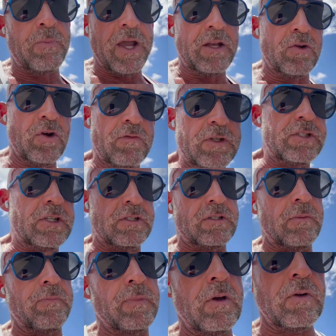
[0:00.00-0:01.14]
my nervous
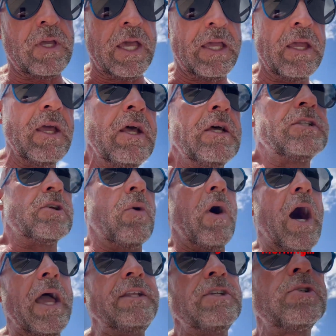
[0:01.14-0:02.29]
system, okay? So
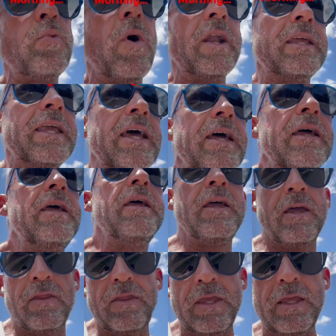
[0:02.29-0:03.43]
I just want to get
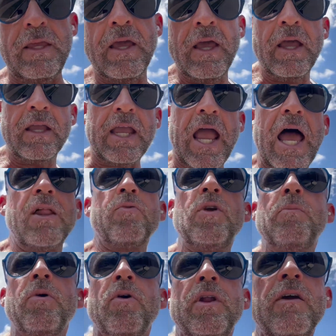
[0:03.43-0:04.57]
the calorie
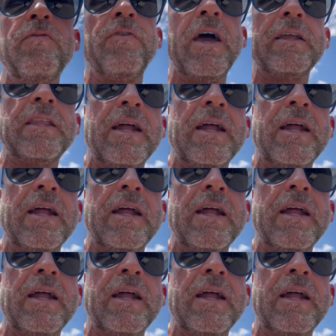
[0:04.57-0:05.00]
burning effect